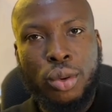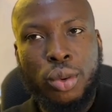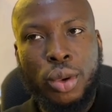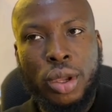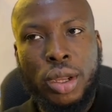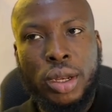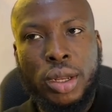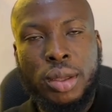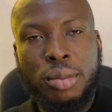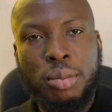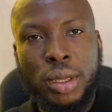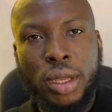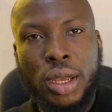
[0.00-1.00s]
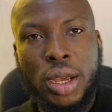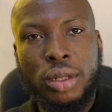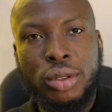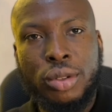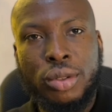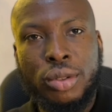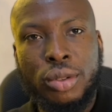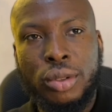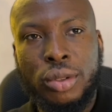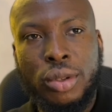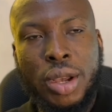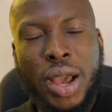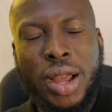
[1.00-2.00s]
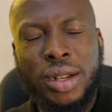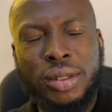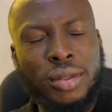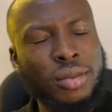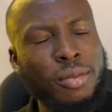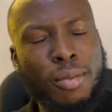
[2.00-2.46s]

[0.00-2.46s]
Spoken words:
quickly began to, and